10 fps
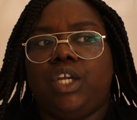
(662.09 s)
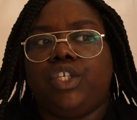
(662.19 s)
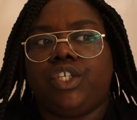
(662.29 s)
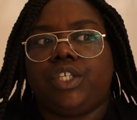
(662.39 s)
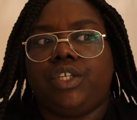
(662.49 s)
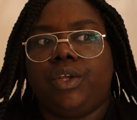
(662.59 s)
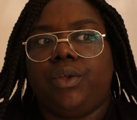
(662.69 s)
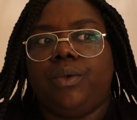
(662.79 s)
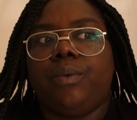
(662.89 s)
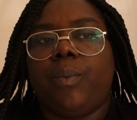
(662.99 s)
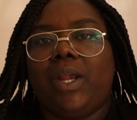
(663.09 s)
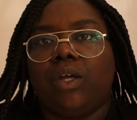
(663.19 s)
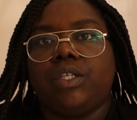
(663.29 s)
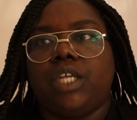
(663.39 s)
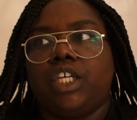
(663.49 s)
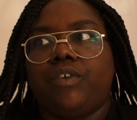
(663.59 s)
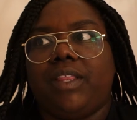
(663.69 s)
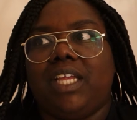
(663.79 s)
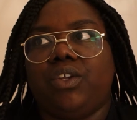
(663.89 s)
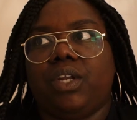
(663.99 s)
just do weight loss surgery,
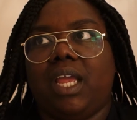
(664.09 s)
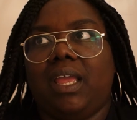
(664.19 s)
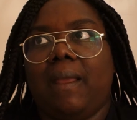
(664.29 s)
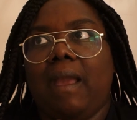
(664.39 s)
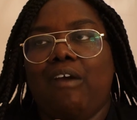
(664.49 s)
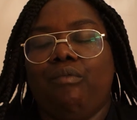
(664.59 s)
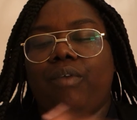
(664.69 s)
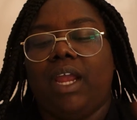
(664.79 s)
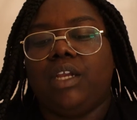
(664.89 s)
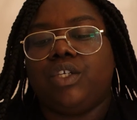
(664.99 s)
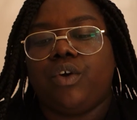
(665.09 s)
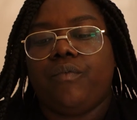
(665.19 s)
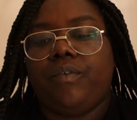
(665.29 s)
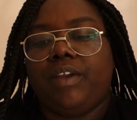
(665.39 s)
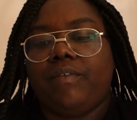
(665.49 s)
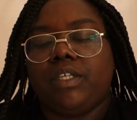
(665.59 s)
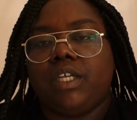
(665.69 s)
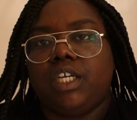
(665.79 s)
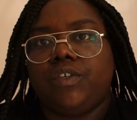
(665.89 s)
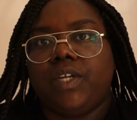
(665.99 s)
they do like a range of different
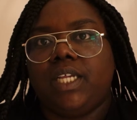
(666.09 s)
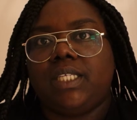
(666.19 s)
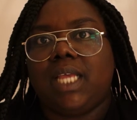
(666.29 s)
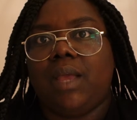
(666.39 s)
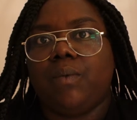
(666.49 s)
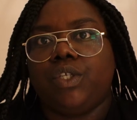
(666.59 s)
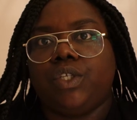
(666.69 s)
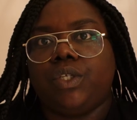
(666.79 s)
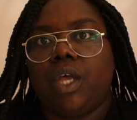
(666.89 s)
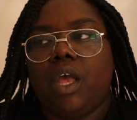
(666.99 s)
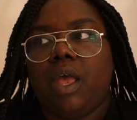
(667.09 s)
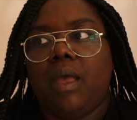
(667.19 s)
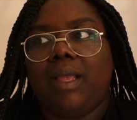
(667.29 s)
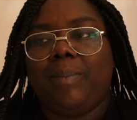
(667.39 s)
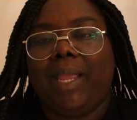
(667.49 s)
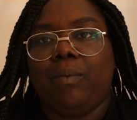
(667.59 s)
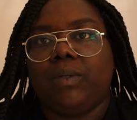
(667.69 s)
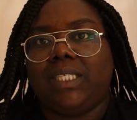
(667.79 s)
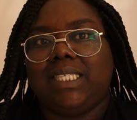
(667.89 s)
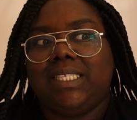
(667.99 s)
surgeries. It was people
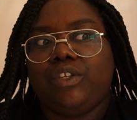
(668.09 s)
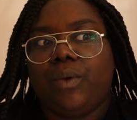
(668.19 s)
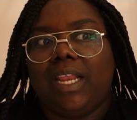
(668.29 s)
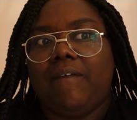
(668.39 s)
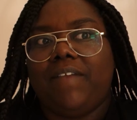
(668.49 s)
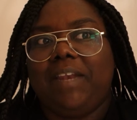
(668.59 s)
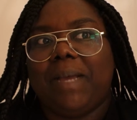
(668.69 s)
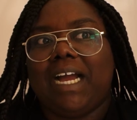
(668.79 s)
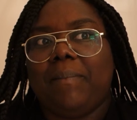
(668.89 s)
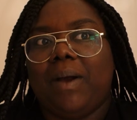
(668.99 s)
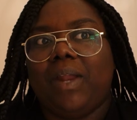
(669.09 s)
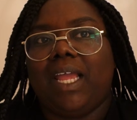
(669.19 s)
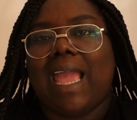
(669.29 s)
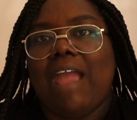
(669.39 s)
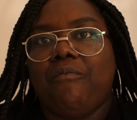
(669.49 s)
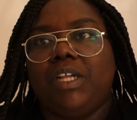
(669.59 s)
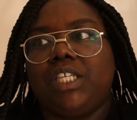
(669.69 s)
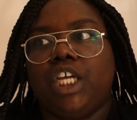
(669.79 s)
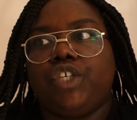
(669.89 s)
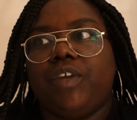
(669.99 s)
doing their feedback about like every
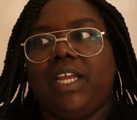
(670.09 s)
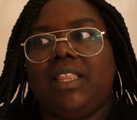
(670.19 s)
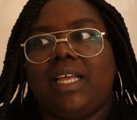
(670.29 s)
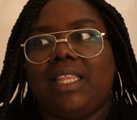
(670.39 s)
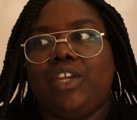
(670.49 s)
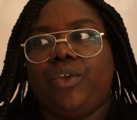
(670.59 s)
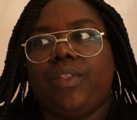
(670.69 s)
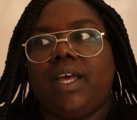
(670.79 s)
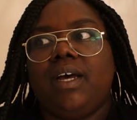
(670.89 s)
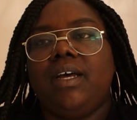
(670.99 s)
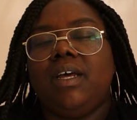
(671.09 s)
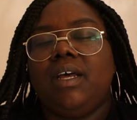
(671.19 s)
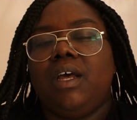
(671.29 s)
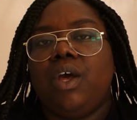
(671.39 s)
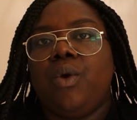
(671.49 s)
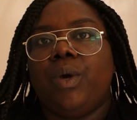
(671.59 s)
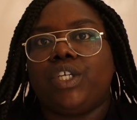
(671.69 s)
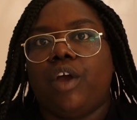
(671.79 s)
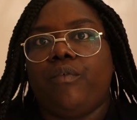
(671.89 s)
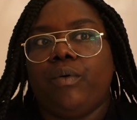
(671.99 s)
surgery that they do there, which
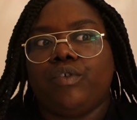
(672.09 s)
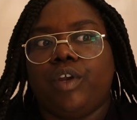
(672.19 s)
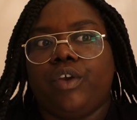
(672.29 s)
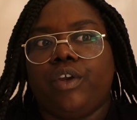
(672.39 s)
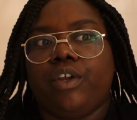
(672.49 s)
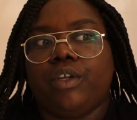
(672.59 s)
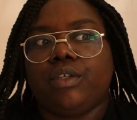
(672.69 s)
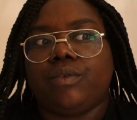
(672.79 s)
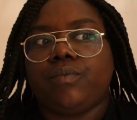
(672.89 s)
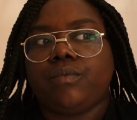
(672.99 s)
I thought was really good because